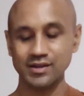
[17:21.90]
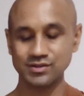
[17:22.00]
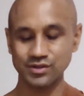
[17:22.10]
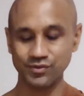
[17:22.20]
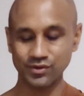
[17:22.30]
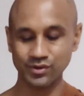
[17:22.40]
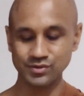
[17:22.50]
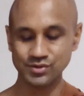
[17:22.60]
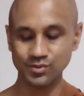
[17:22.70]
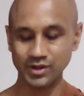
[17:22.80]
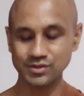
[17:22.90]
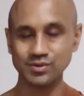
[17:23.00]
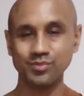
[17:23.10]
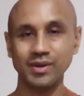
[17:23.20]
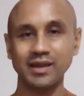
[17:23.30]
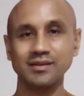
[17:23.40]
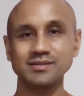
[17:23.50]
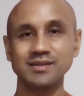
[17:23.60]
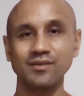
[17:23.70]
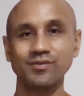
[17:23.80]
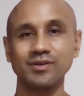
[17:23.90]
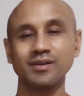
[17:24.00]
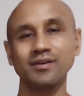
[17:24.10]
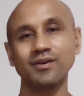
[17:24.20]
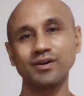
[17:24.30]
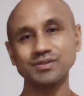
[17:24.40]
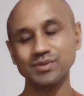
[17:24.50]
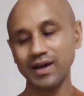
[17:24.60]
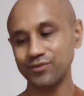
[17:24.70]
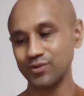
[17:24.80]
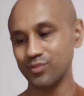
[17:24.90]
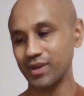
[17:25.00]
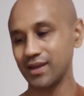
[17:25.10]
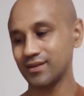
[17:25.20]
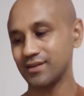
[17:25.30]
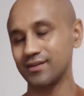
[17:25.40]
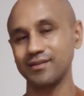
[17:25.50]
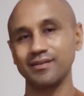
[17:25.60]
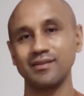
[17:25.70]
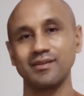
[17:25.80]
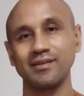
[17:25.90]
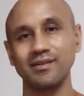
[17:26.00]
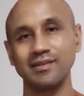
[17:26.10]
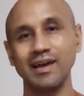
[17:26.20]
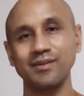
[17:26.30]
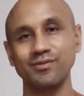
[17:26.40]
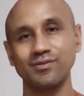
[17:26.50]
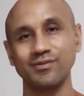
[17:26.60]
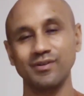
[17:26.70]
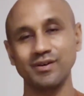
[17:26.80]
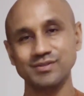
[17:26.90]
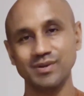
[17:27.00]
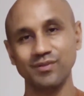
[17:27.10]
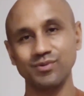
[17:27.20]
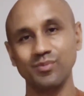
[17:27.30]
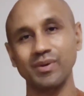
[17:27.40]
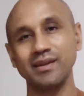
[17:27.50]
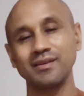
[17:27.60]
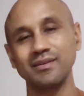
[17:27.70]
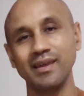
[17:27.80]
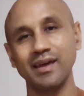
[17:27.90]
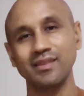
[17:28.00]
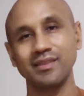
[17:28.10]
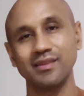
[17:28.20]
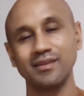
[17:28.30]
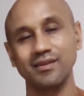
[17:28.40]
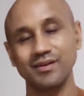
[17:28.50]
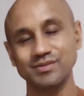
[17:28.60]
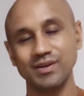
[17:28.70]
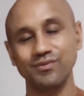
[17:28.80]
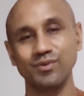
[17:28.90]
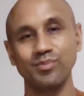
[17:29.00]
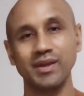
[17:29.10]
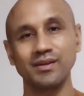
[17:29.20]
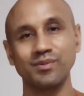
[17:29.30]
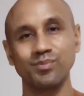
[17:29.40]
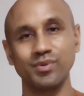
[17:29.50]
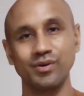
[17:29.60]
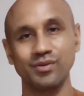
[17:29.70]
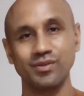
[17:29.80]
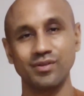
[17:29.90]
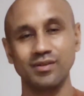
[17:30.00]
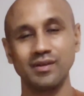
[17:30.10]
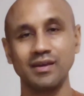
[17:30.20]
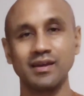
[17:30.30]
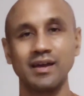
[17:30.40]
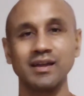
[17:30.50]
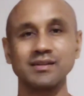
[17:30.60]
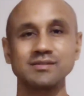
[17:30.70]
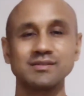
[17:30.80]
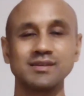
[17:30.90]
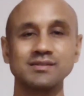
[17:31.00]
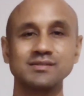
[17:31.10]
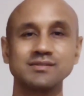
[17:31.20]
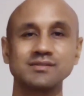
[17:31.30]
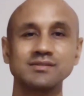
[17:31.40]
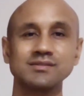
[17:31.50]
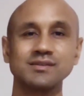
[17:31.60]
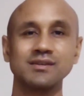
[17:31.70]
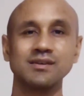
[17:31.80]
So for those who want to abandon suffering, also have to abandon life, also have to abandon death, also have to abandon birth. And it's this